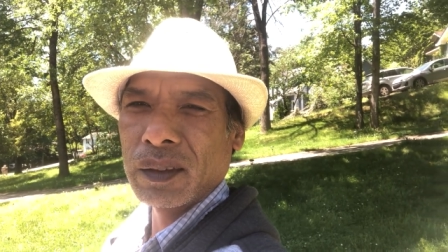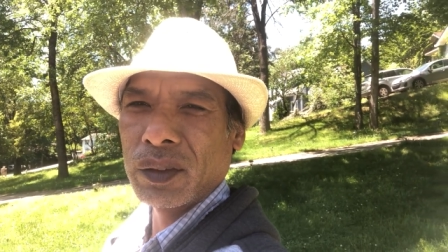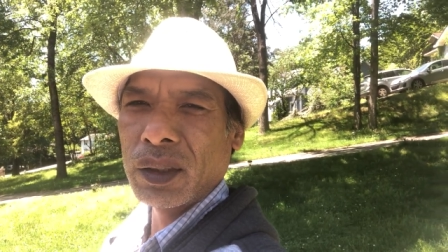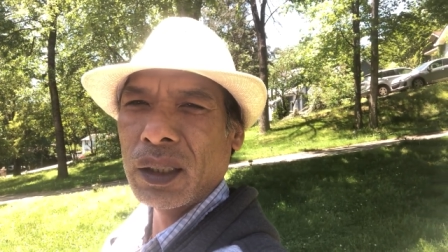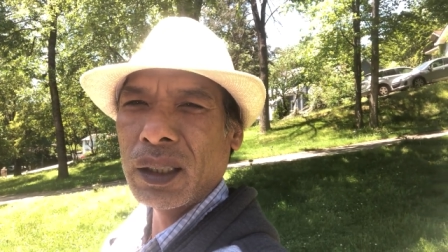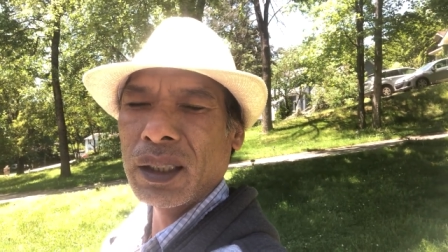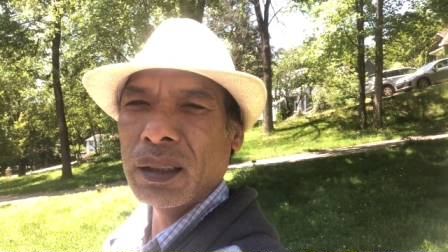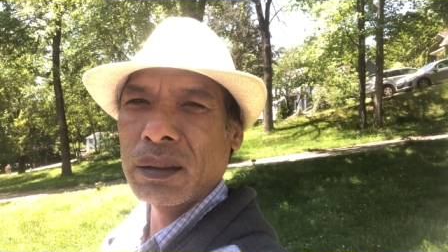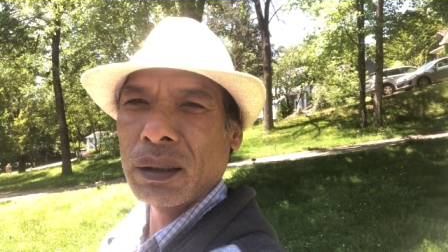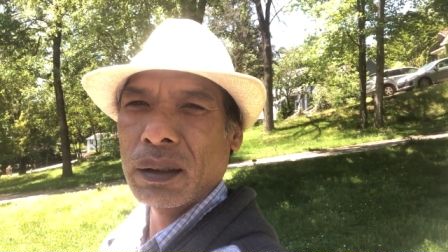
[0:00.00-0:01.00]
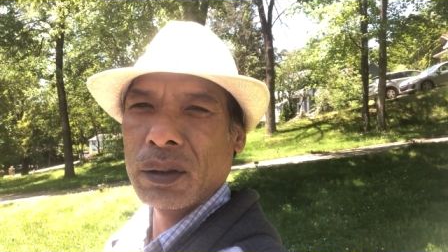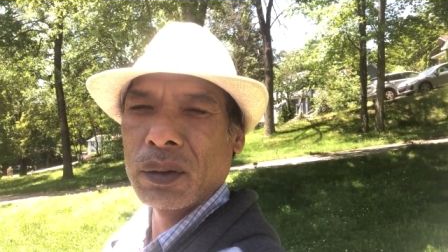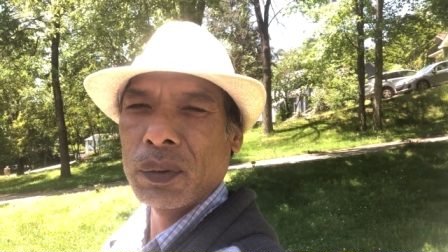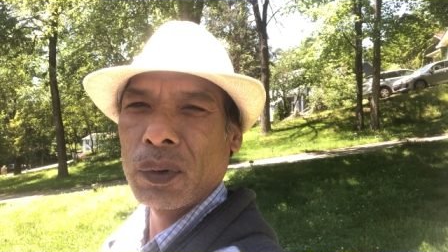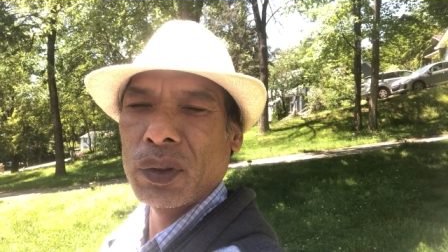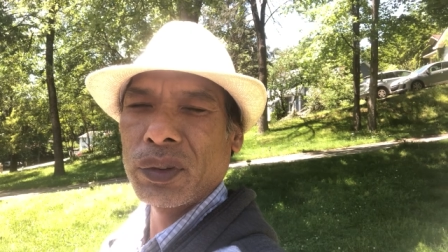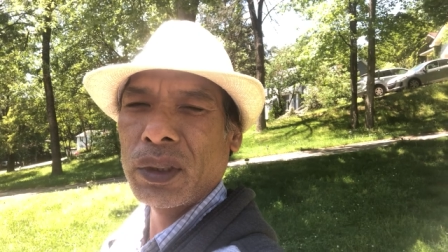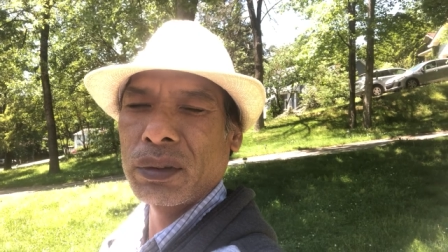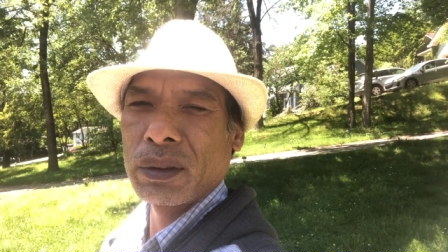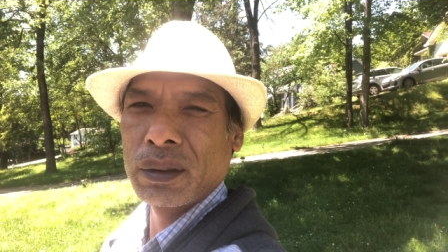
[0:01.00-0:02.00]
You see, in the circle, four
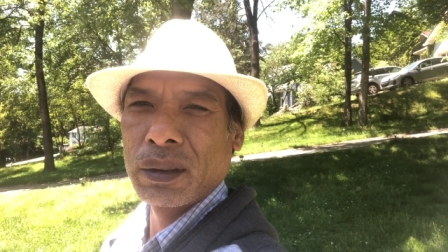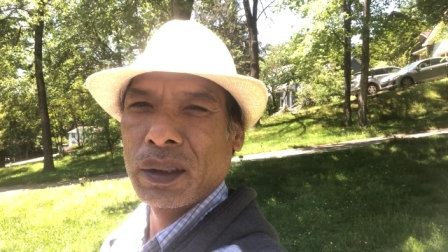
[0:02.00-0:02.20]
seasons.